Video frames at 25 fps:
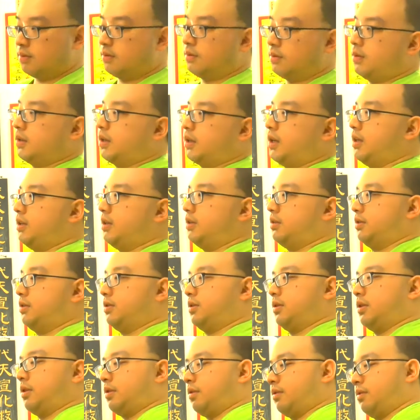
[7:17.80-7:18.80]
okay,
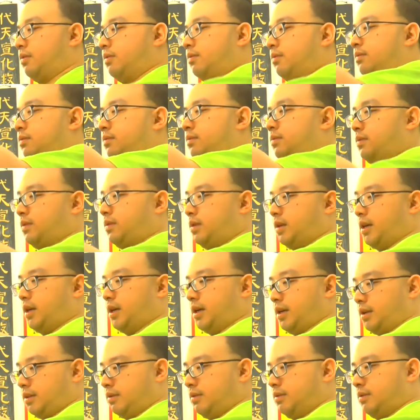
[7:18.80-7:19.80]
so
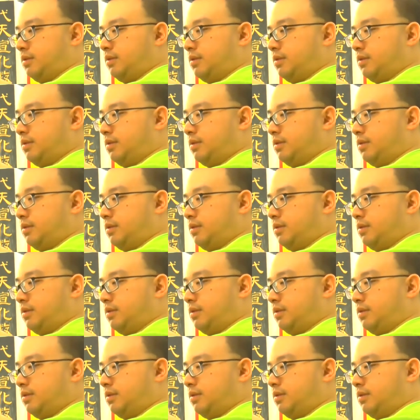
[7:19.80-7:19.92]
yeah.